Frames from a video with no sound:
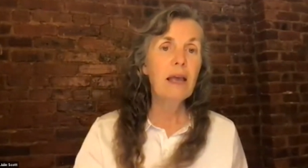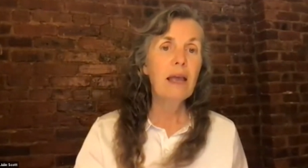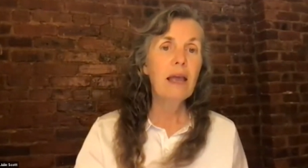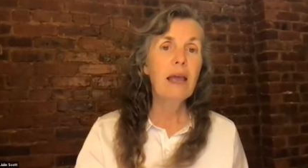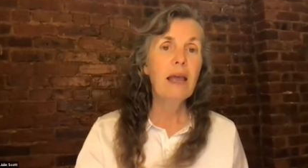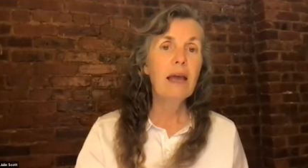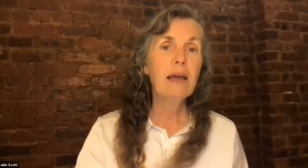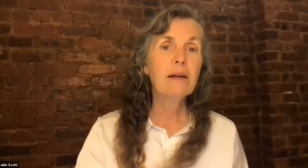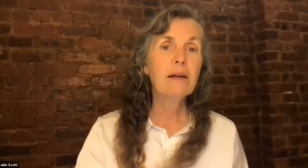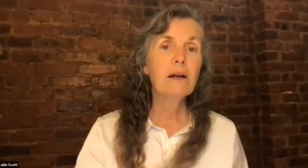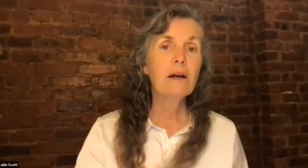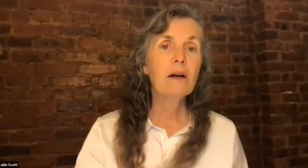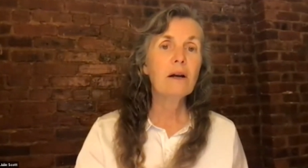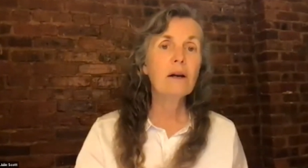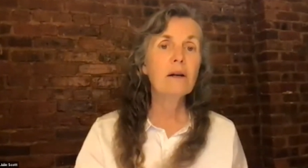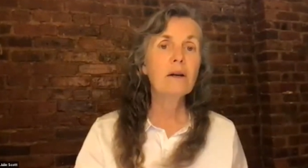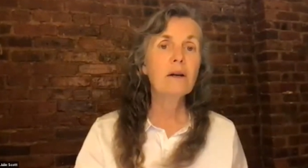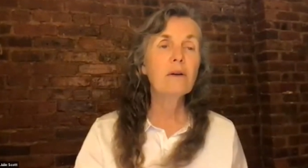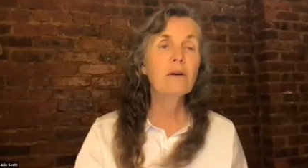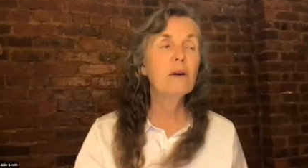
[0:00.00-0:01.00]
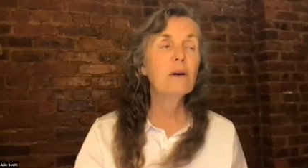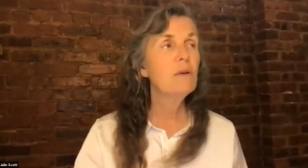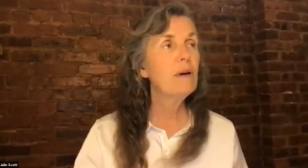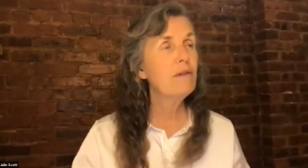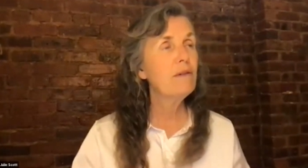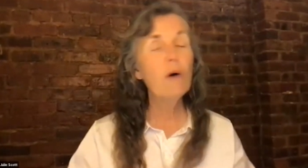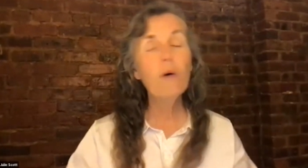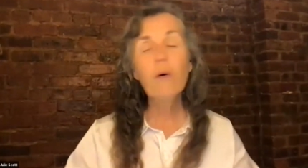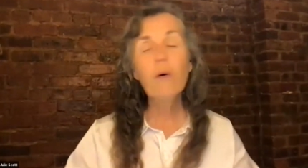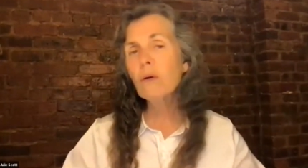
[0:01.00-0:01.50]
And our we
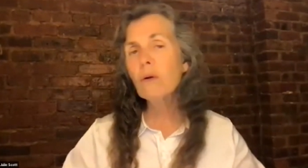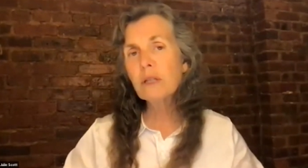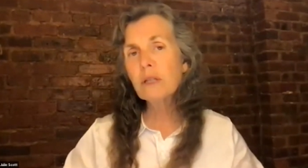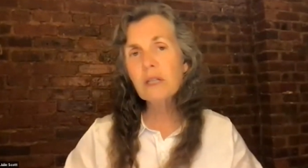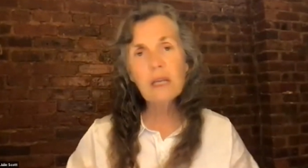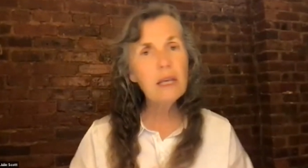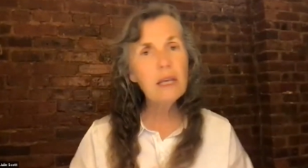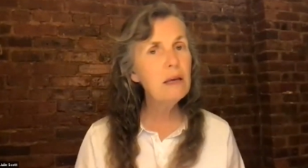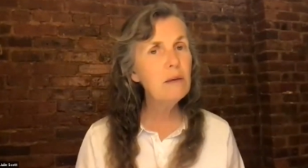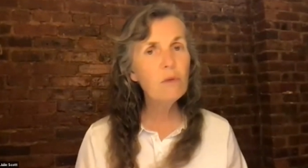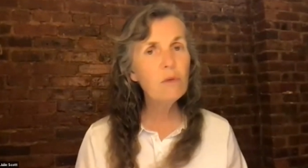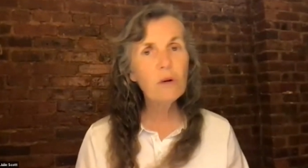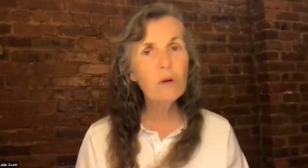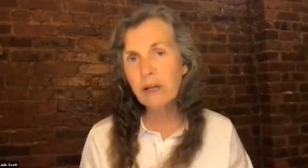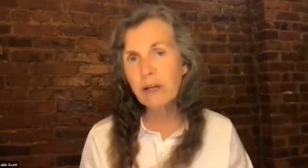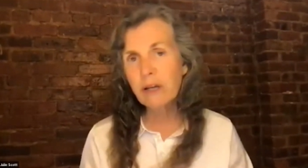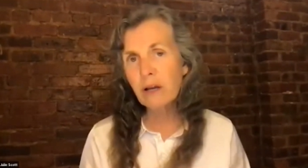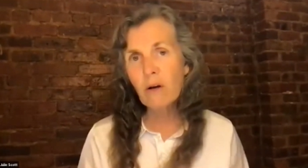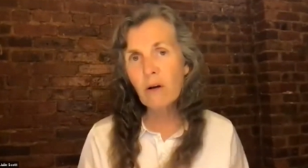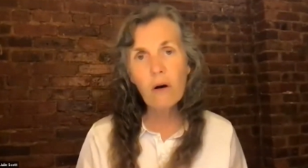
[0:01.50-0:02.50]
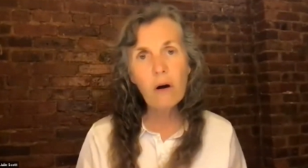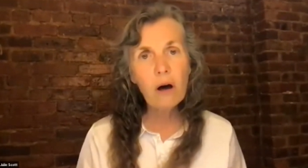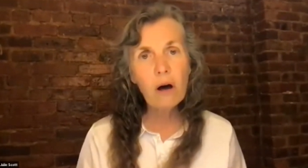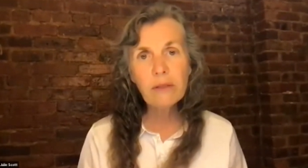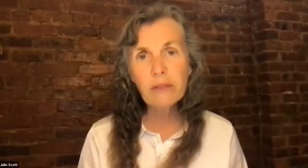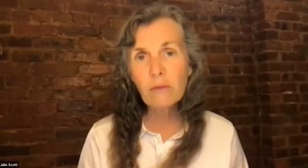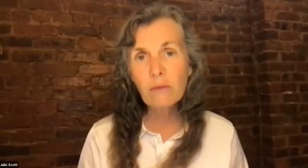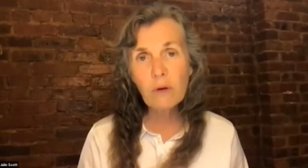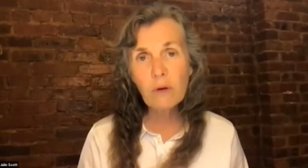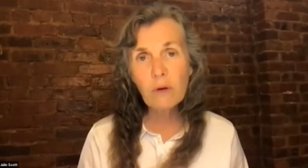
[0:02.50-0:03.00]
have a whole team working
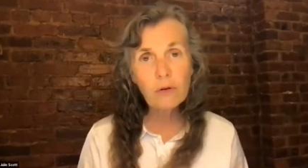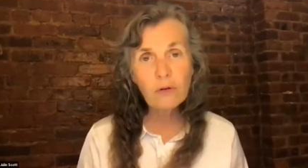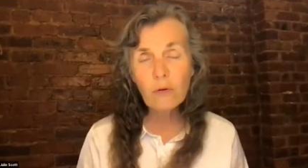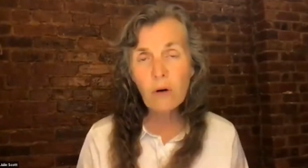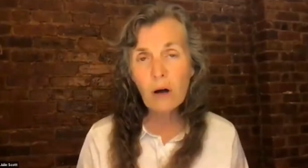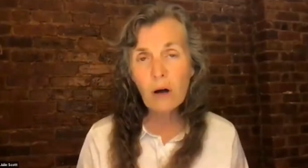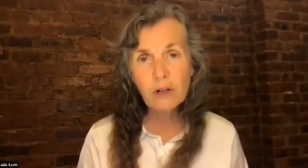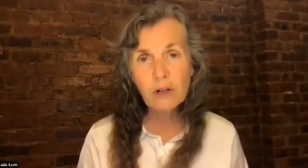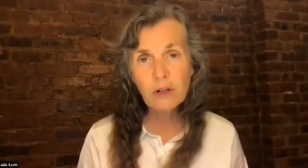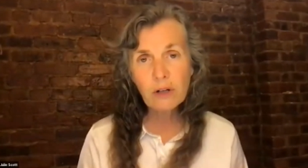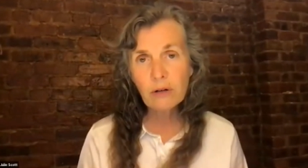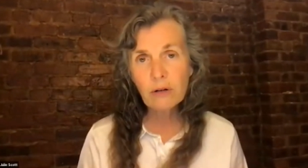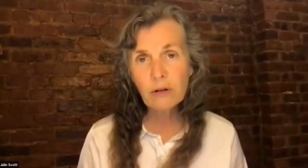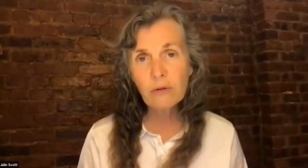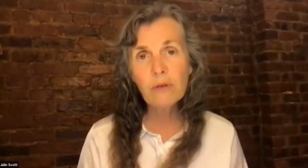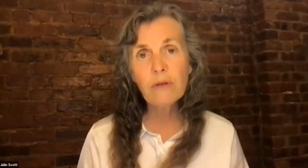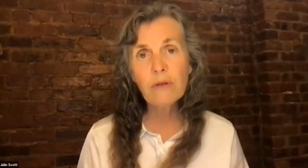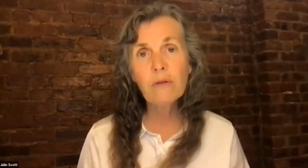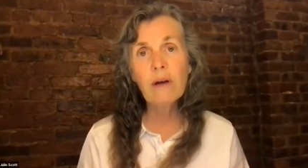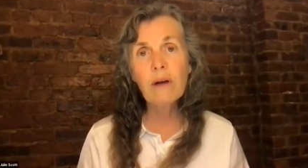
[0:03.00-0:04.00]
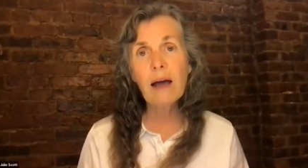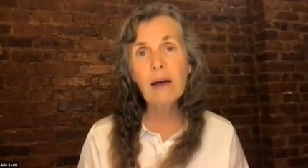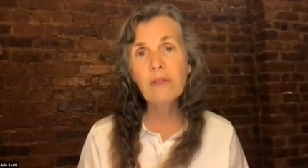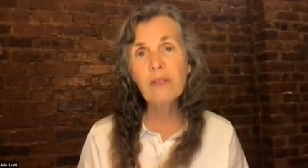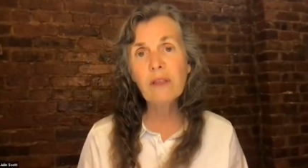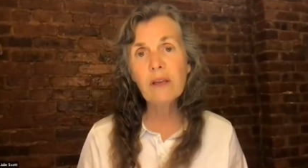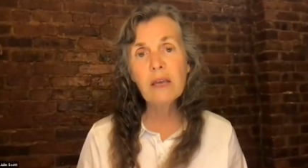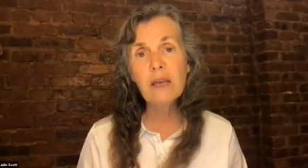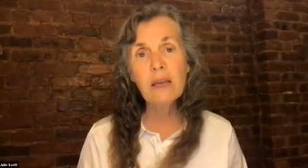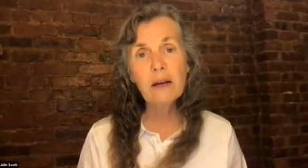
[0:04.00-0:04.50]
on the Rose-Croix Journal throughout
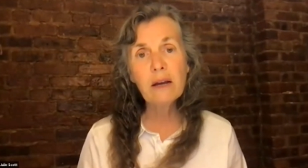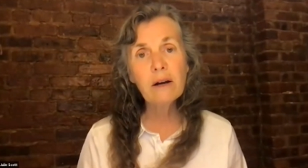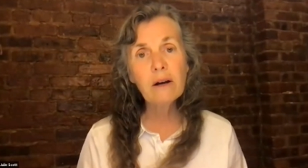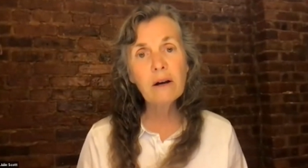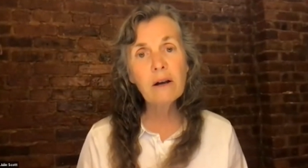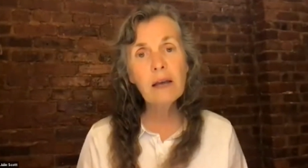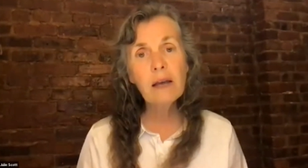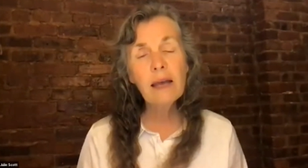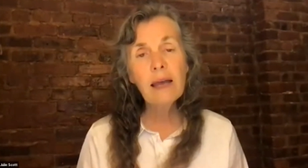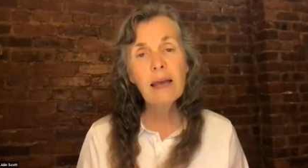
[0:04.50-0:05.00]
the year.